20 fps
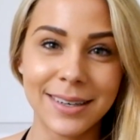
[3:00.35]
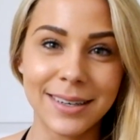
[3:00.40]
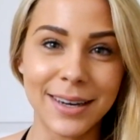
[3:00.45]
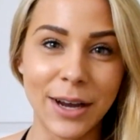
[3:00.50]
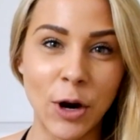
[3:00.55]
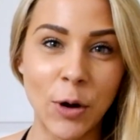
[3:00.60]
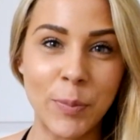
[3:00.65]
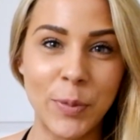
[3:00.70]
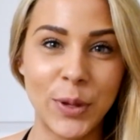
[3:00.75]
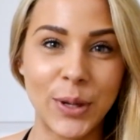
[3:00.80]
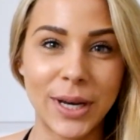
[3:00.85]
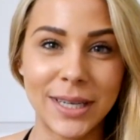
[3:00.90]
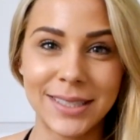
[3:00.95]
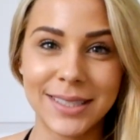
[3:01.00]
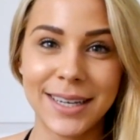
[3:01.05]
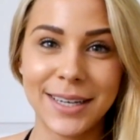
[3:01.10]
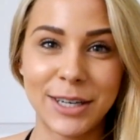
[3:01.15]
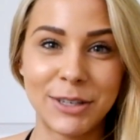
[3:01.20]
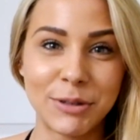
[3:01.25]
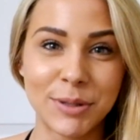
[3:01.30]
I hope you guys
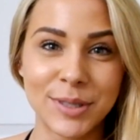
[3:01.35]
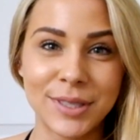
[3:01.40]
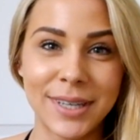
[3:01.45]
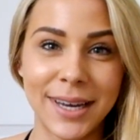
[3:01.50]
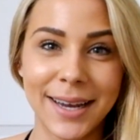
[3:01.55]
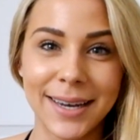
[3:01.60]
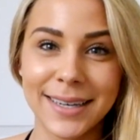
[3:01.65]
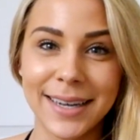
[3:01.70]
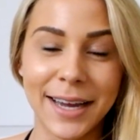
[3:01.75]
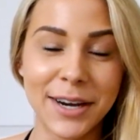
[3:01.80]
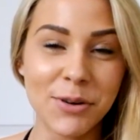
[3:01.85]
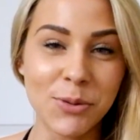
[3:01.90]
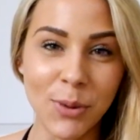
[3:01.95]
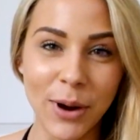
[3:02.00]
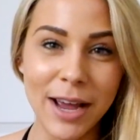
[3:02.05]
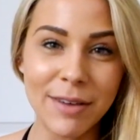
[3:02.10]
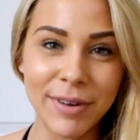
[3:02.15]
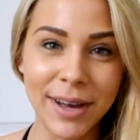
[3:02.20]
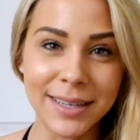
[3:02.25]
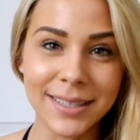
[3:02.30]
can understand kind of
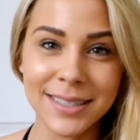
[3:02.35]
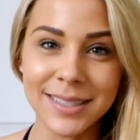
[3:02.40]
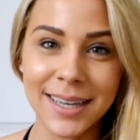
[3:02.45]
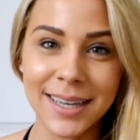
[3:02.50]
why I've had to